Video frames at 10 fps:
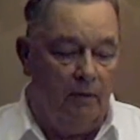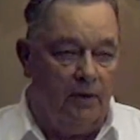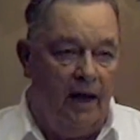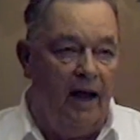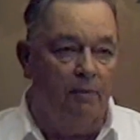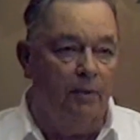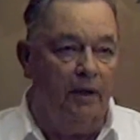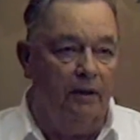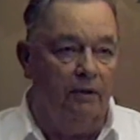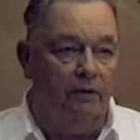was
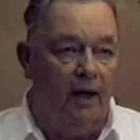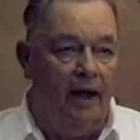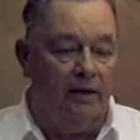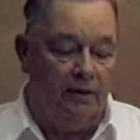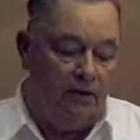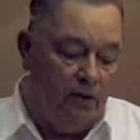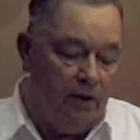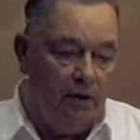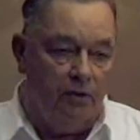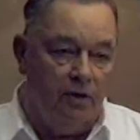hampering you, actually.
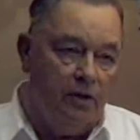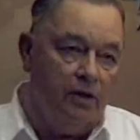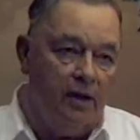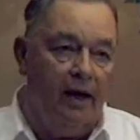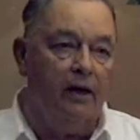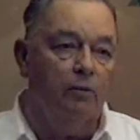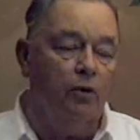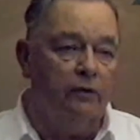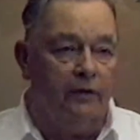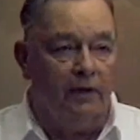So they used to just take them
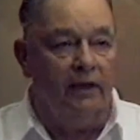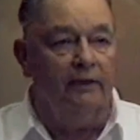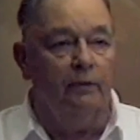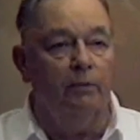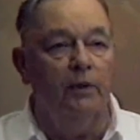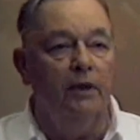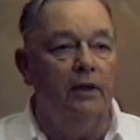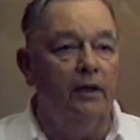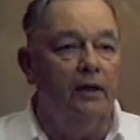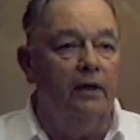off and leave them,
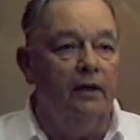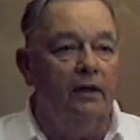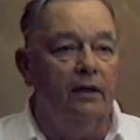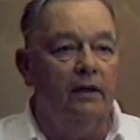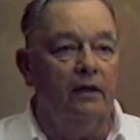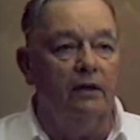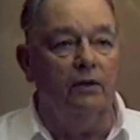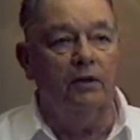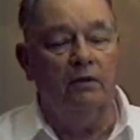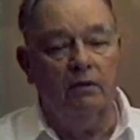
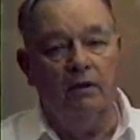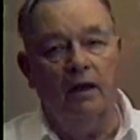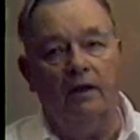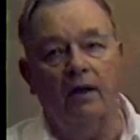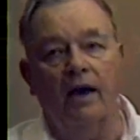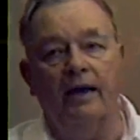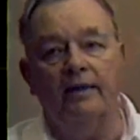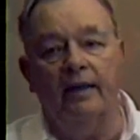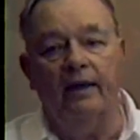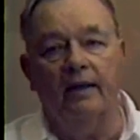and
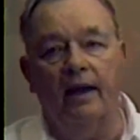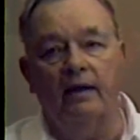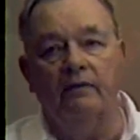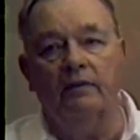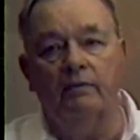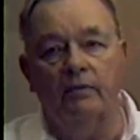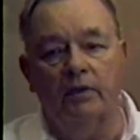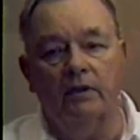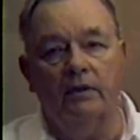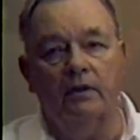hightail out of
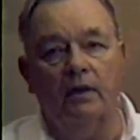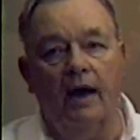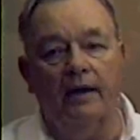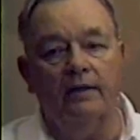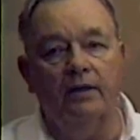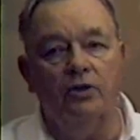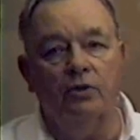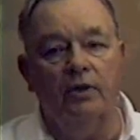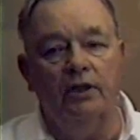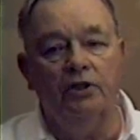a hot
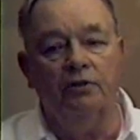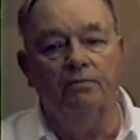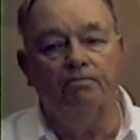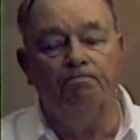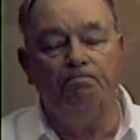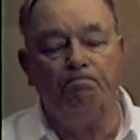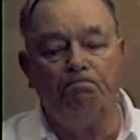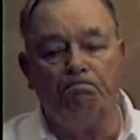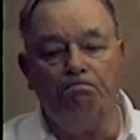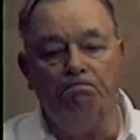situation.
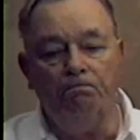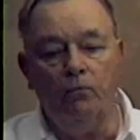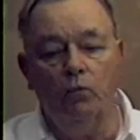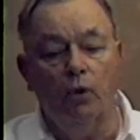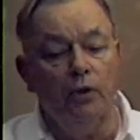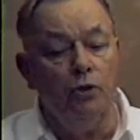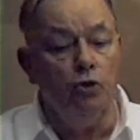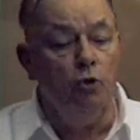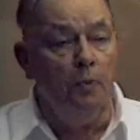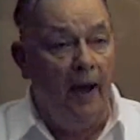With the
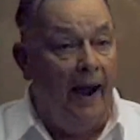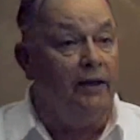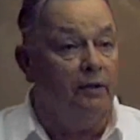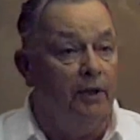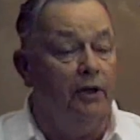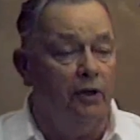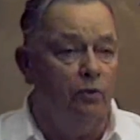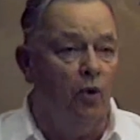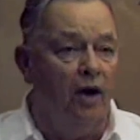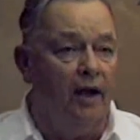shoe packs, I mean, you
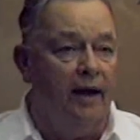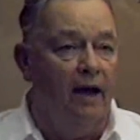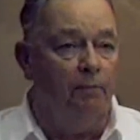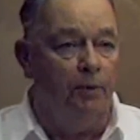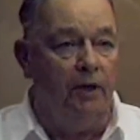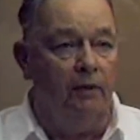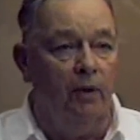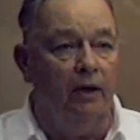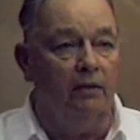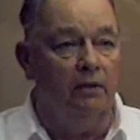could work it out pretty
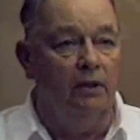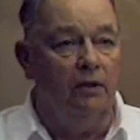well